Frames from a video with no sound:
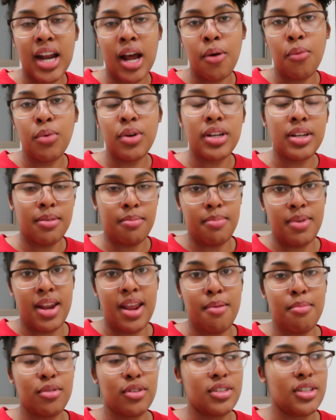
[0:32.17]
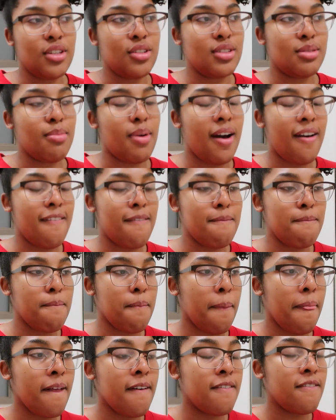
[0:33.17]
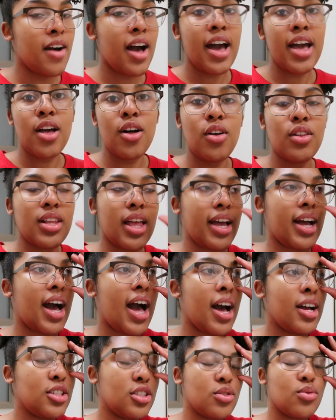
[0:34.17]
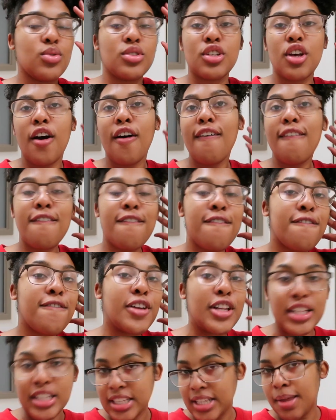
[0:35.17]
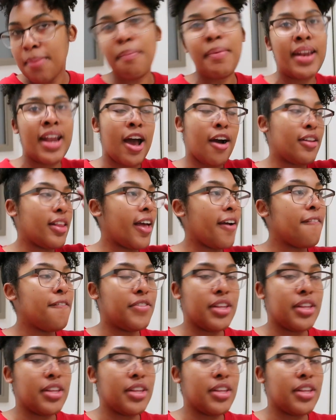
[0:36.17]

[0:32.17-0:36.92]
and I wouldn't have been able to use my vial. Like I just was flipping out,